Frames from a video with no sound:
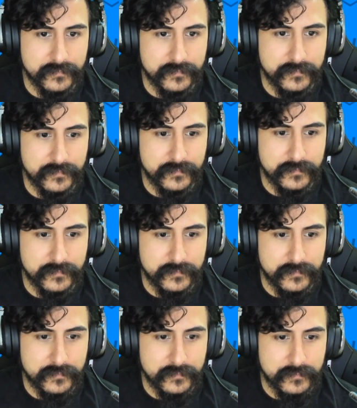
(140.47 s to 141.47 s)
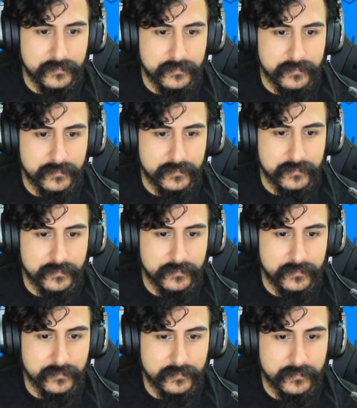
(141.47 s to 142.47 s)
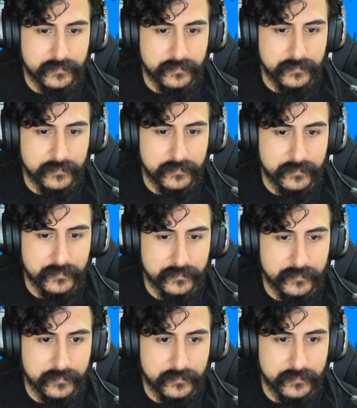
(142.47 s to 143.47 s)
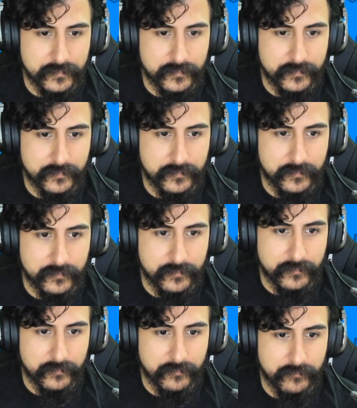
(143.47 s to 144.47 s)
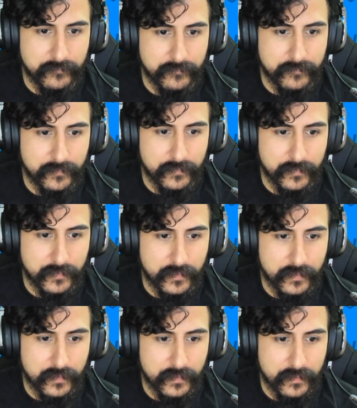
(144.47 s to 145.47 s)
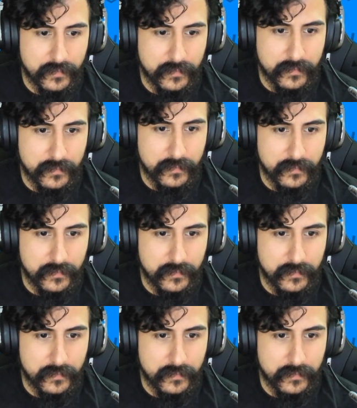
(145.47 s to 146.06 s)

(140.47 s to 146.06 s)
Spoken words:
(no one is talking)